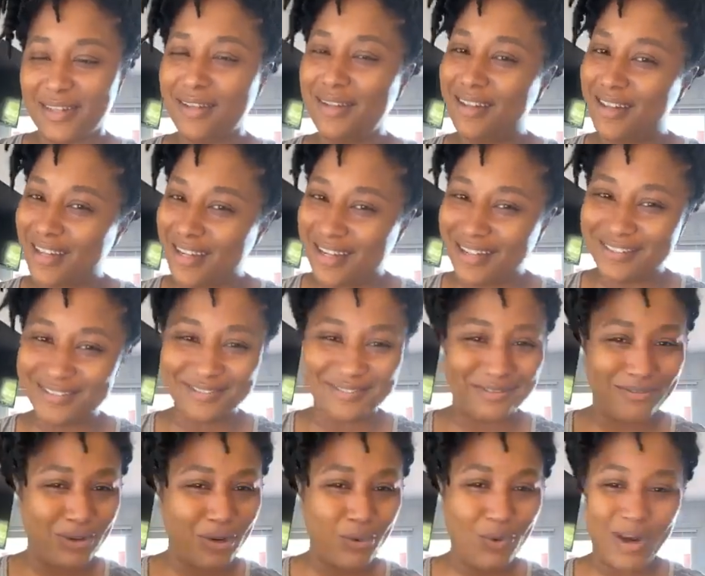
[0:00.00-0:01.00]
and again,
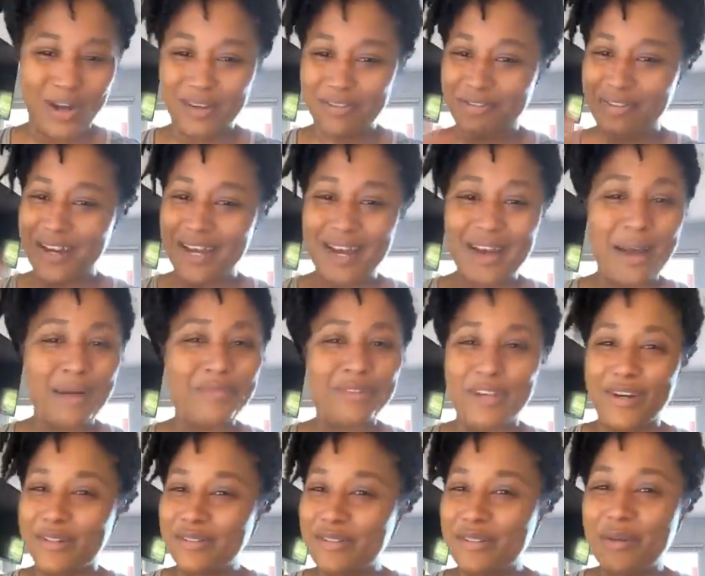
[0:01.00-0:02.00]
we qualify. I'm
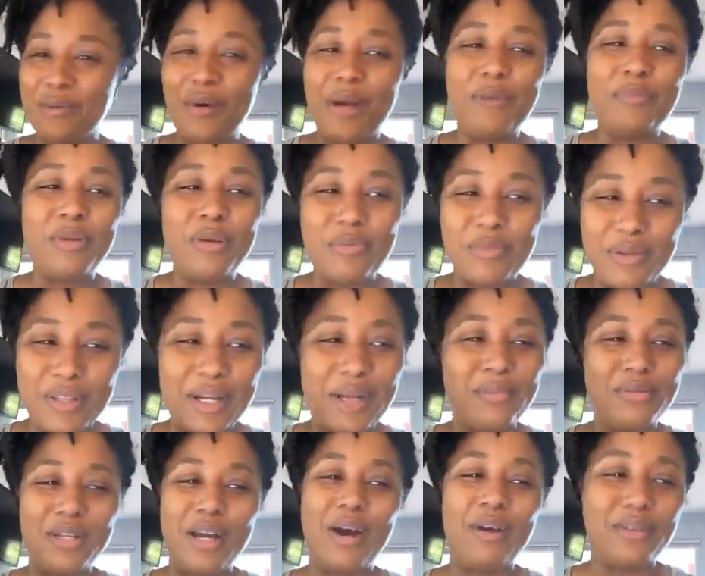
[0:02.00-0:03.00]
talking to the white people that
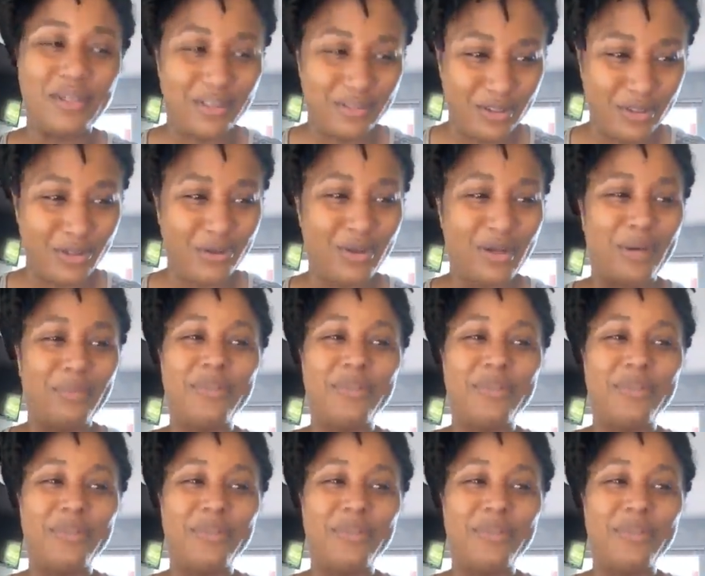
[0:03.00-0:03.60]
I'm talking to,